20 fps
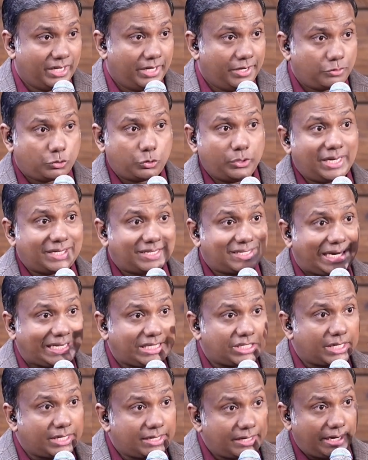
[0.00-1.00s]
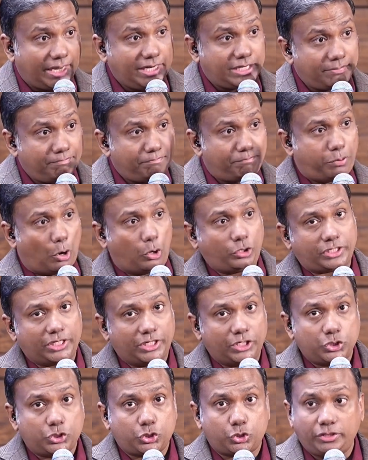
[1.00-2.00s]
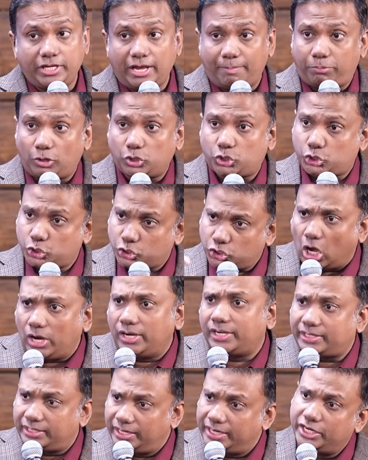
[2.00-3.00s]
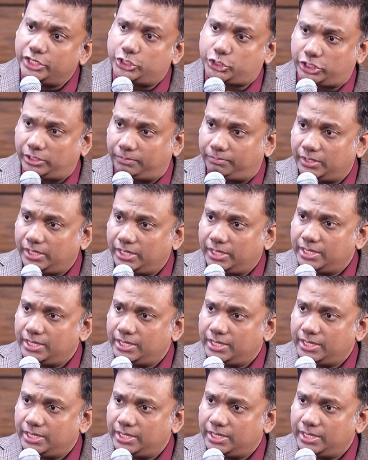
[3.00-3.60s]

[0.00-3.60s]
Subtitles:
So it has such great importance to the apostolic leadership